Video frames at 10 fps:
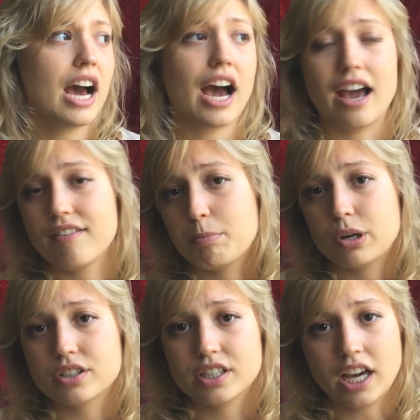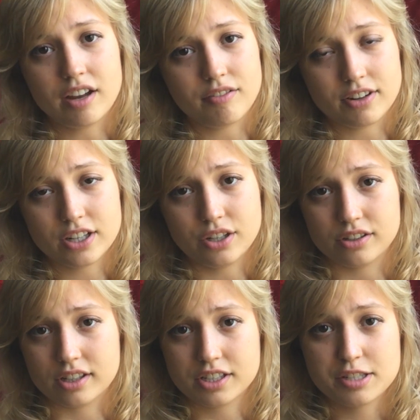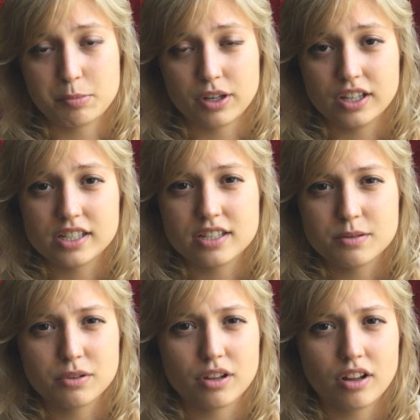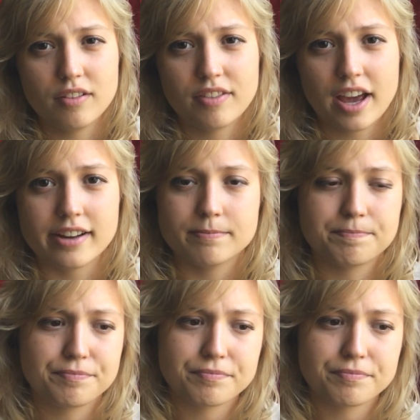I've personally had very good experiences with all of that.